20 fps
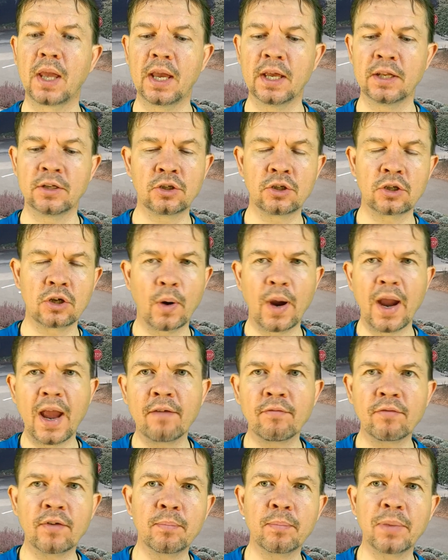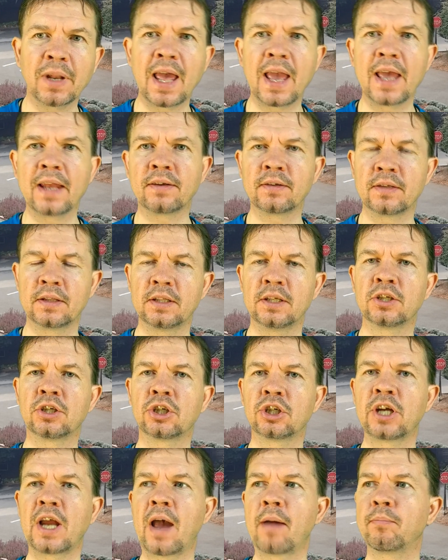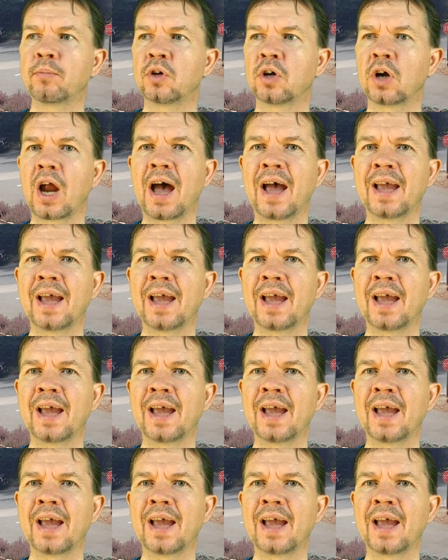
And so every plant in this chapter,